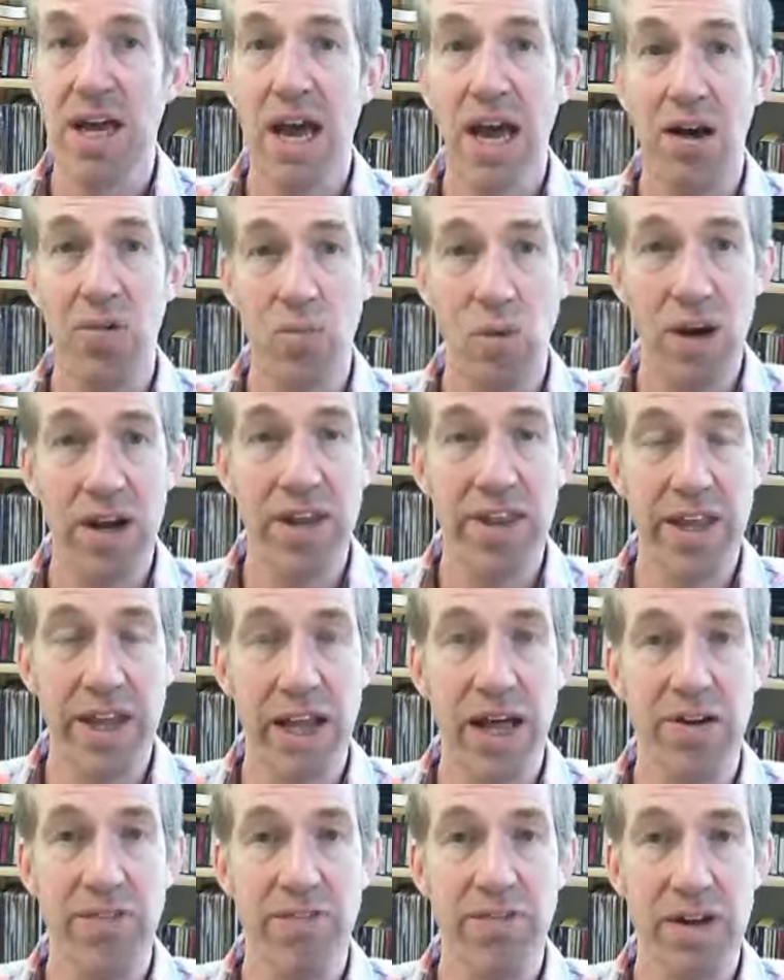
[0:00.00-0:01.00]
and one of the
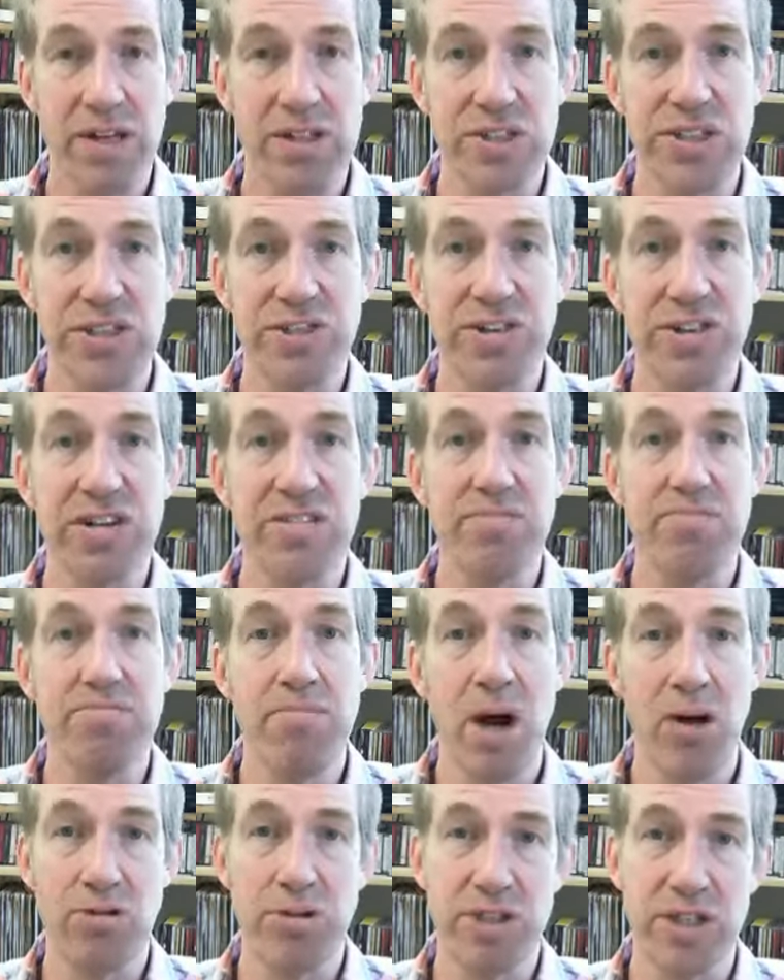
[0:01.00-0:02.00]
life functions is
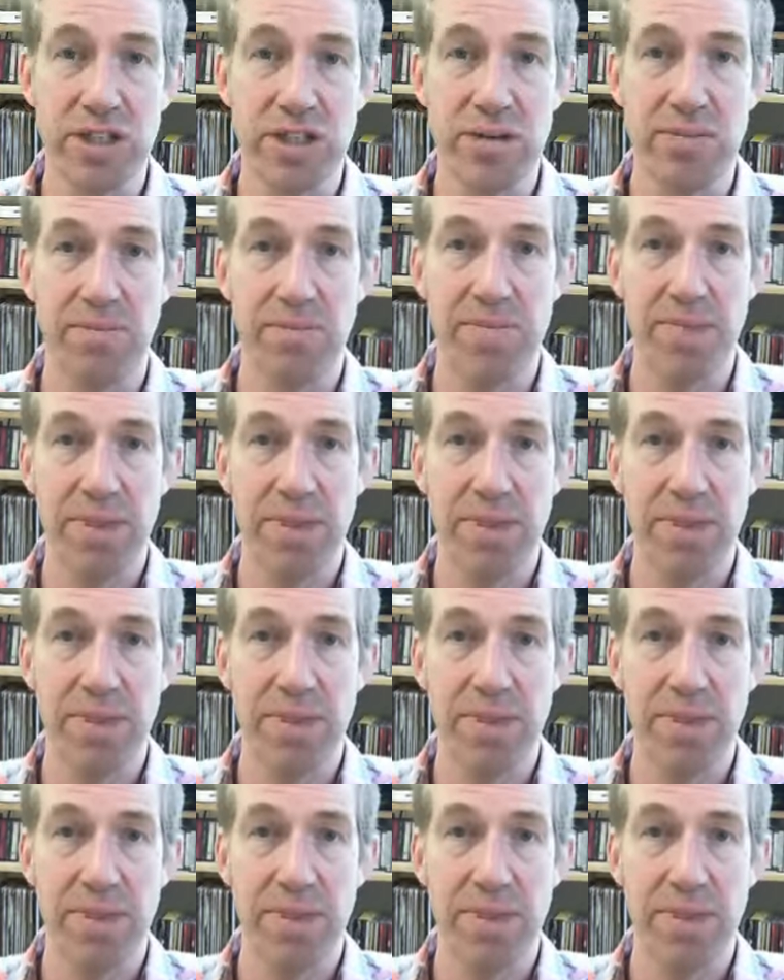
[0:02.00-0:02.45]
motion.